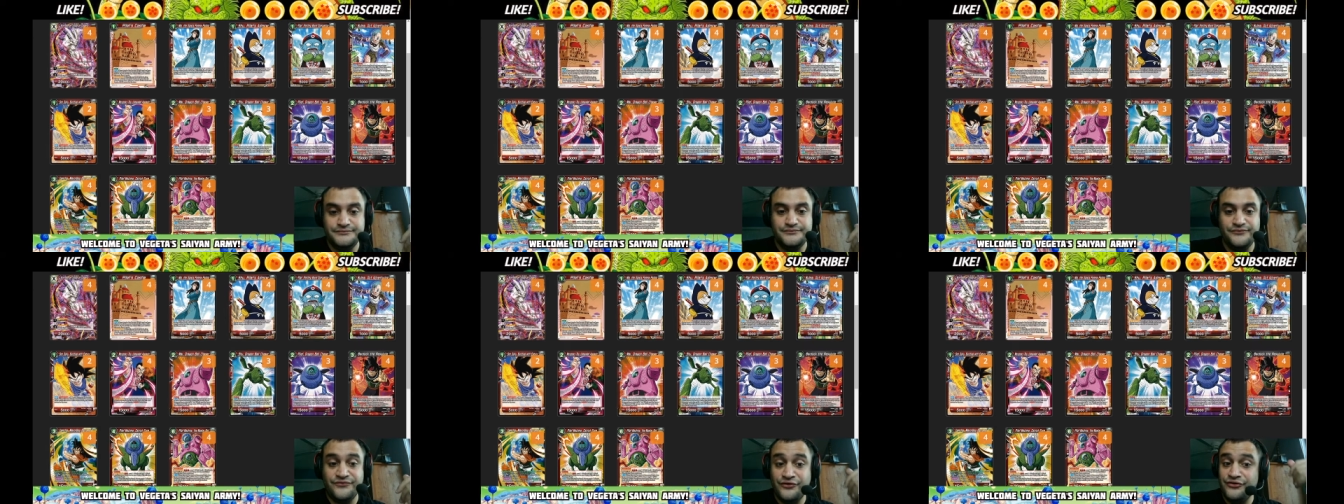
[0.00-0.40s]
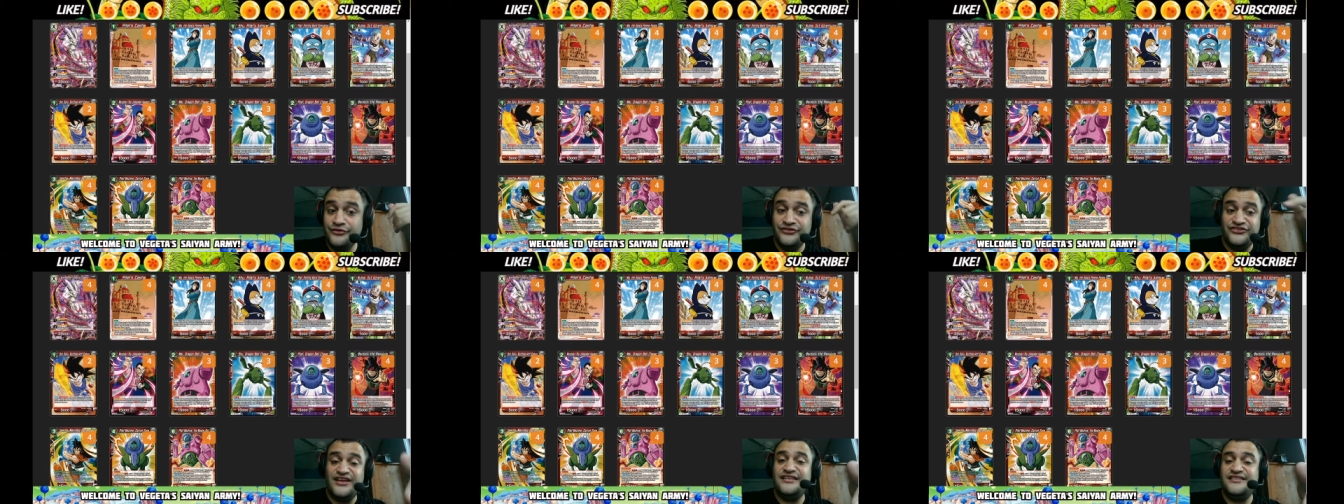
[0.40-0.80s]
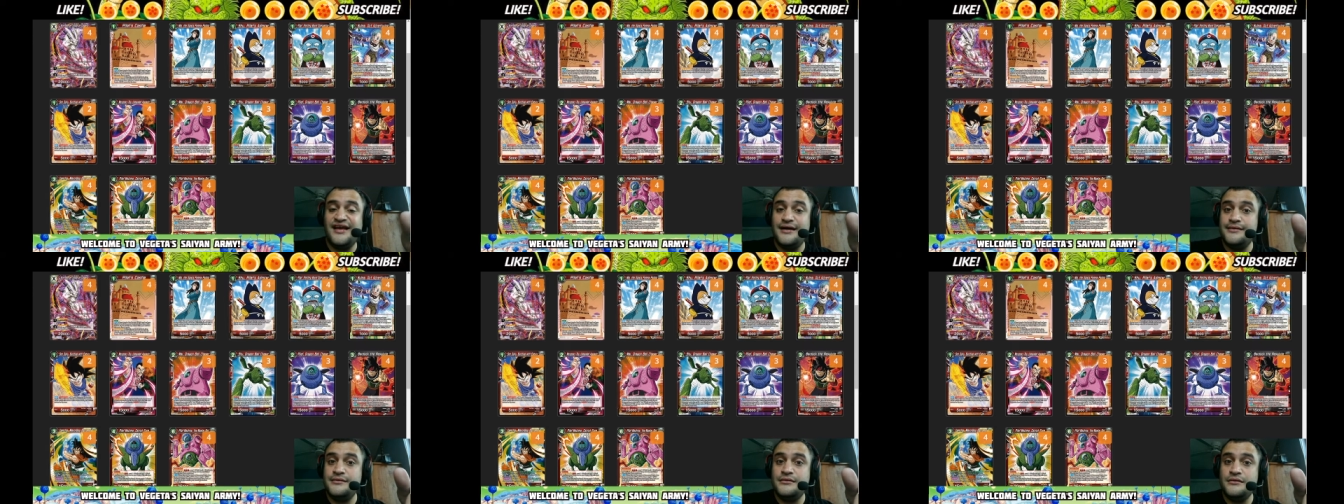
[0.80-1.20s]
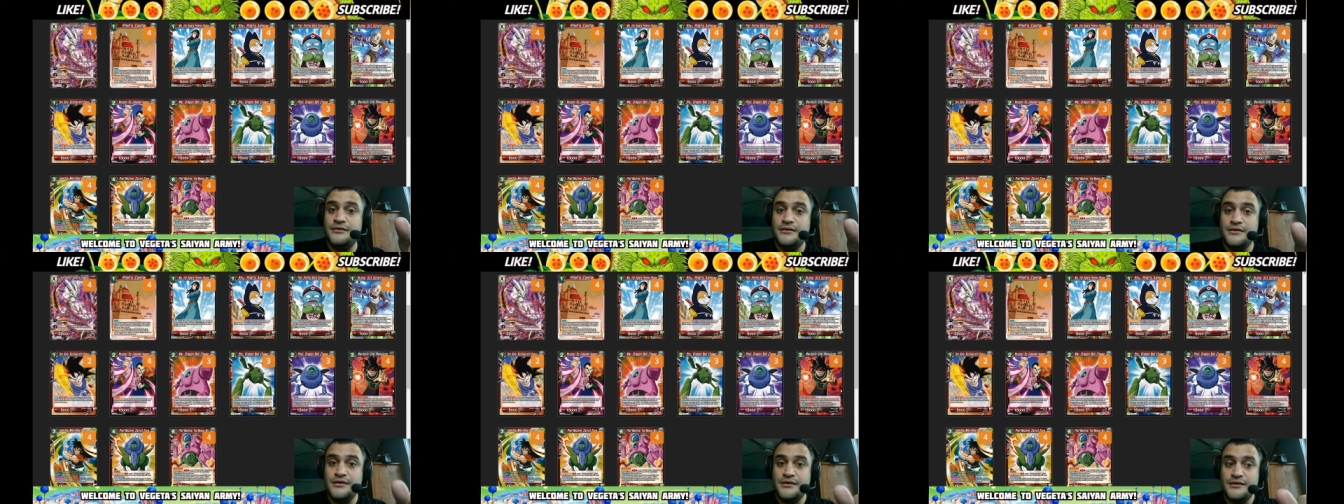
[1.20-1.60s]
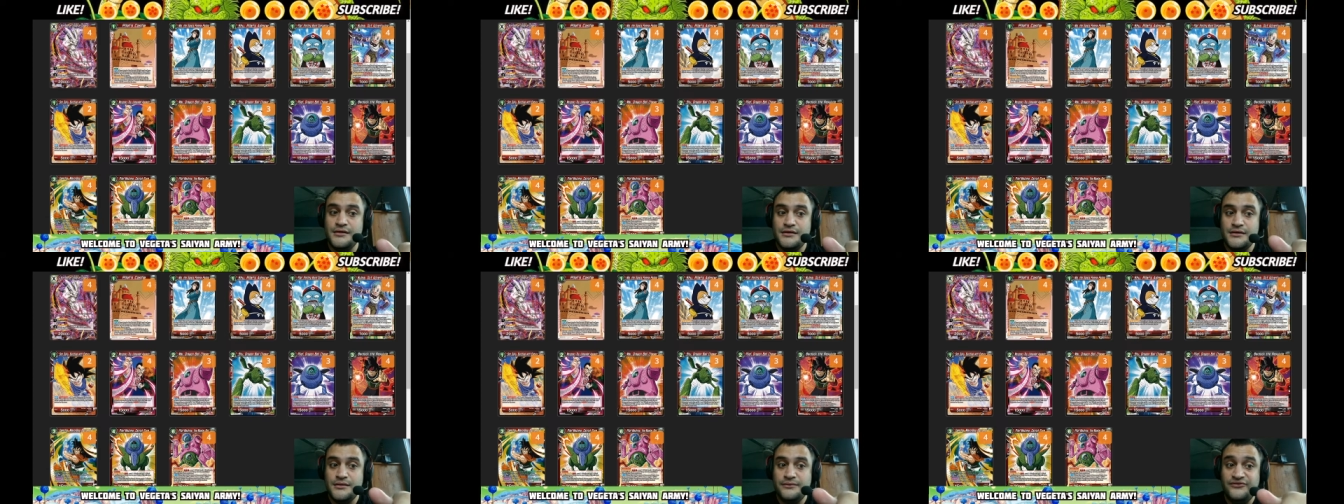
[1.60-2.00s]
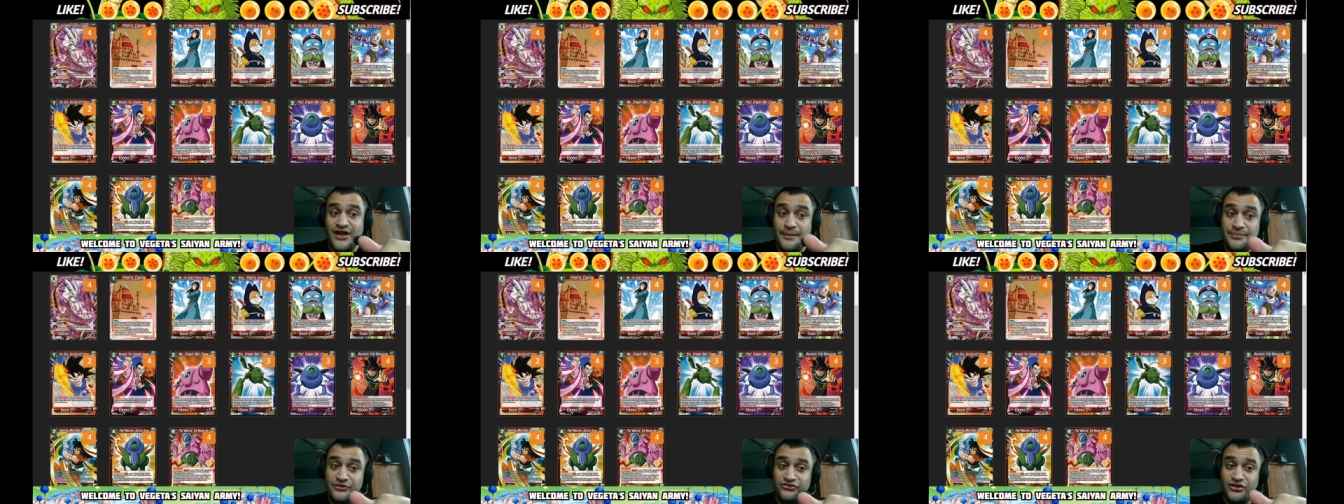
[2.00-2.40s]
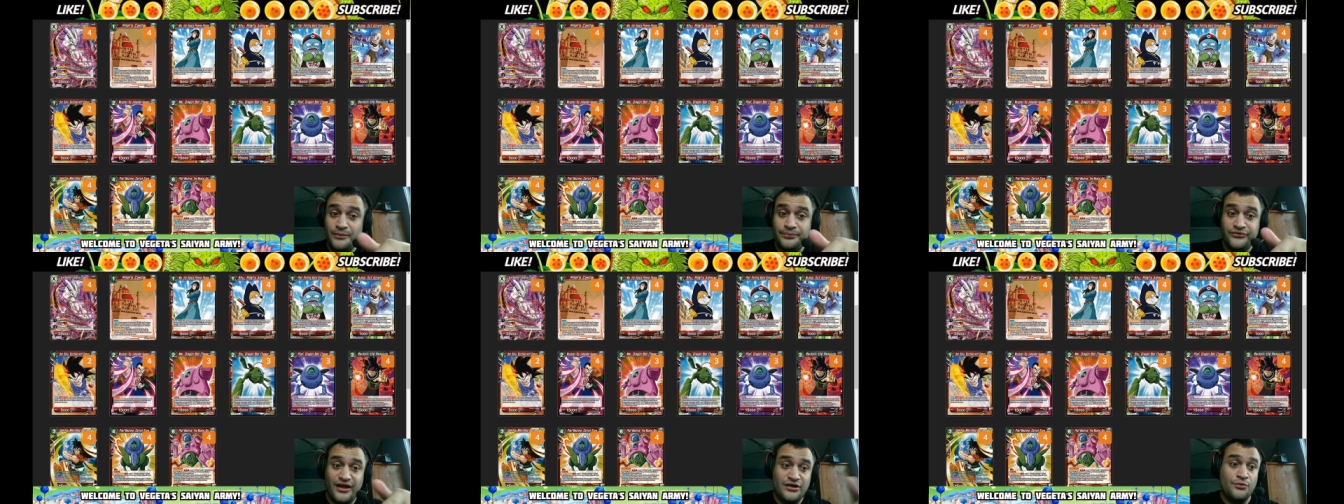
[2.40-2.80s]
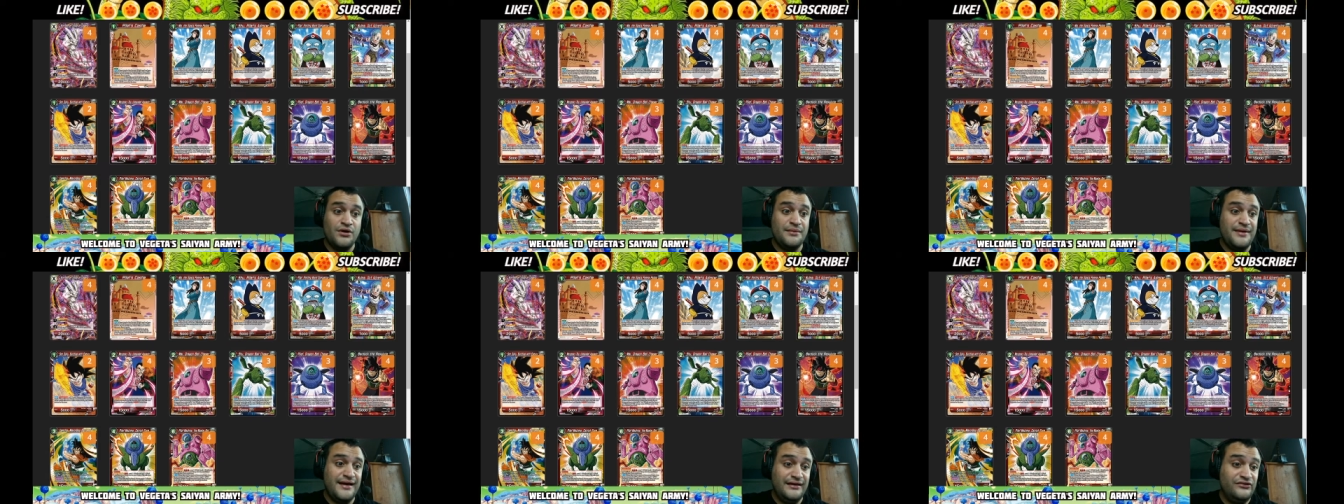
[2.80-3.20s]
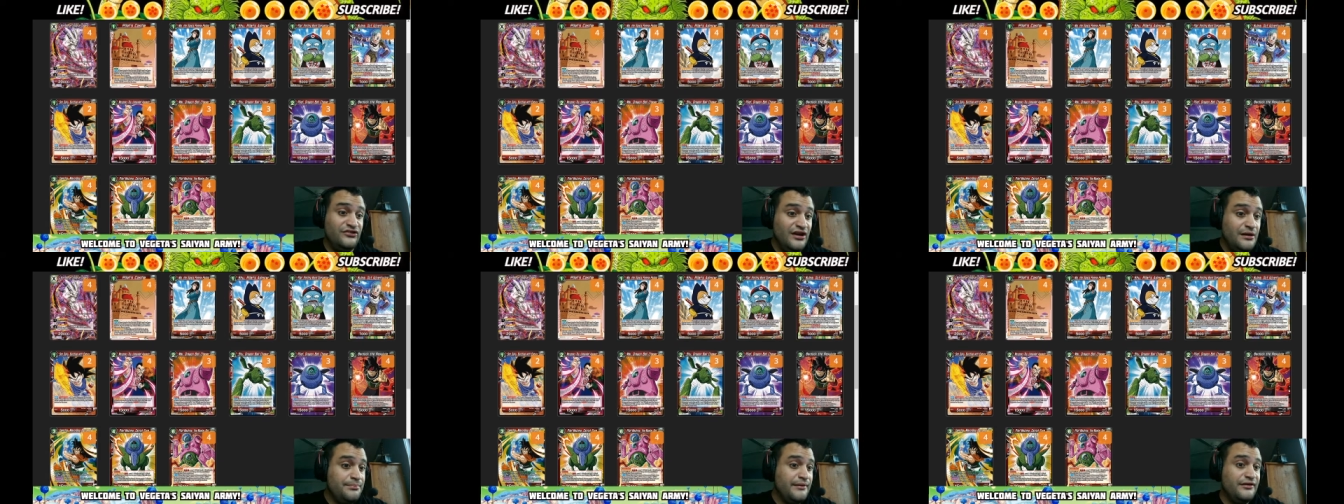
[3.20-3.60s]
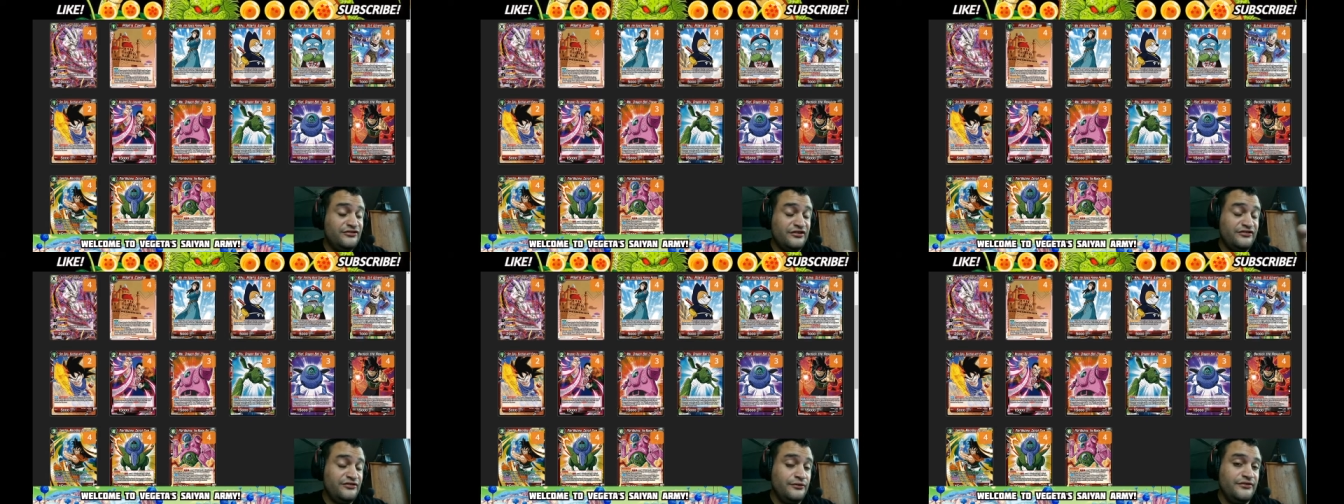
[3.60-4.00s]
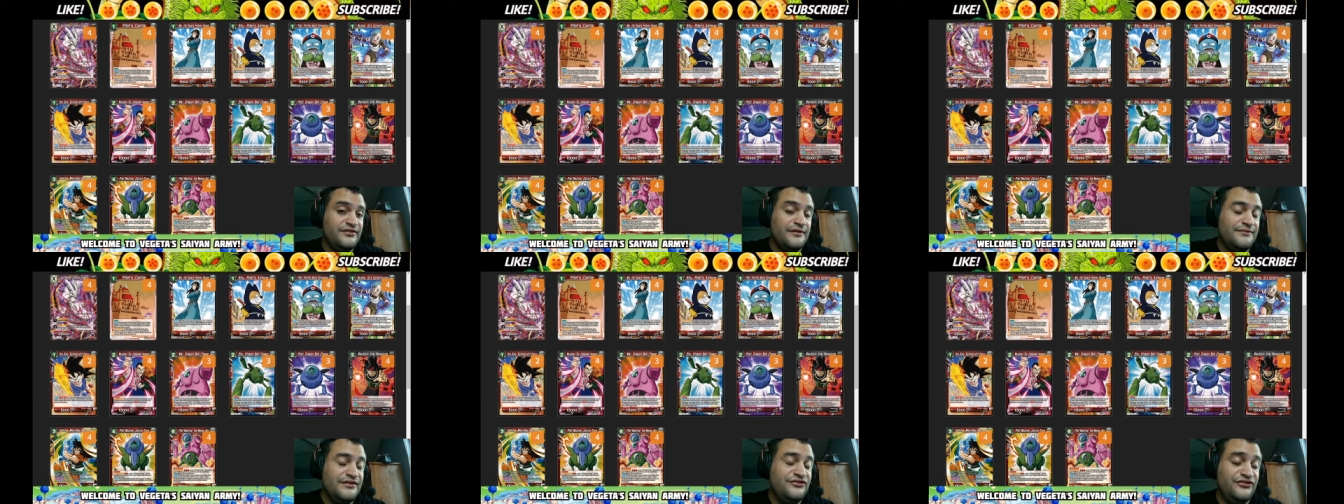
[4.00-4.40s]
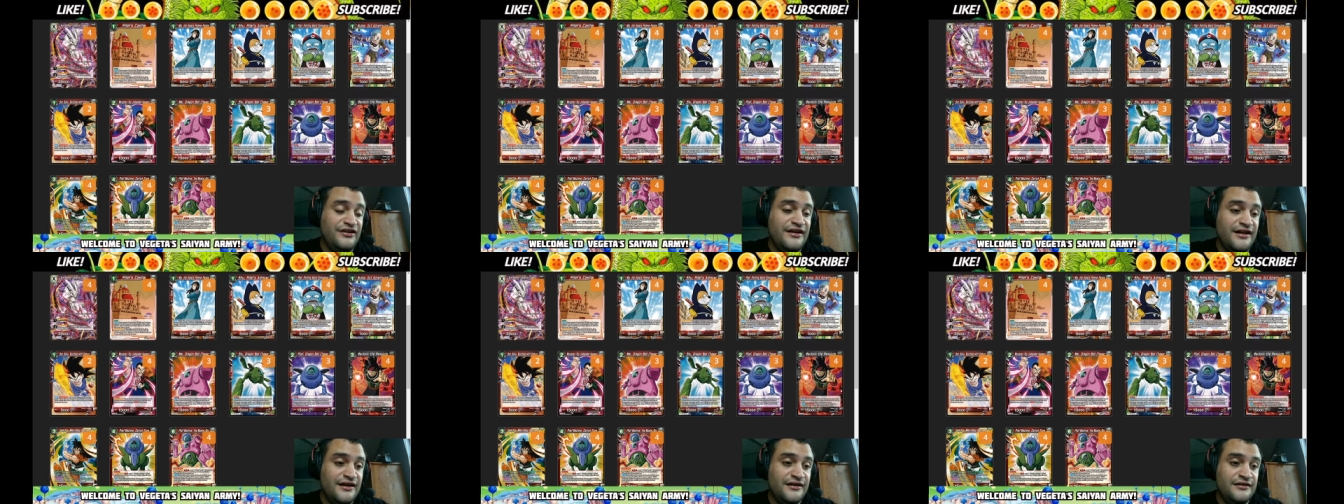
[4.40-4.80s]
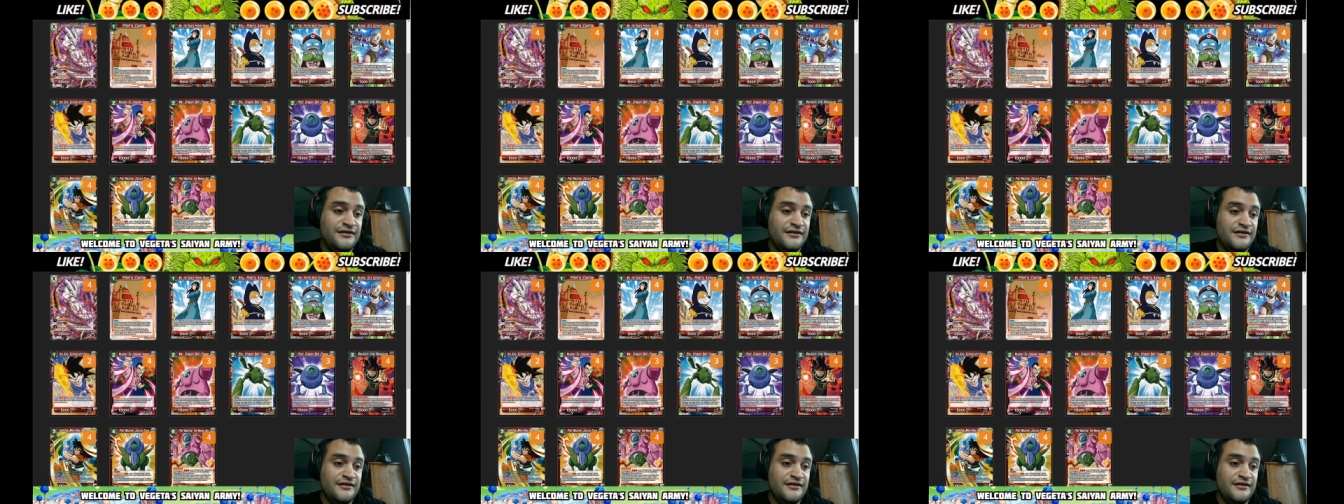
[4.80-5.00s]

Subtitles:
for your set 10 championships and you want to make it cheap, just use the Vegeta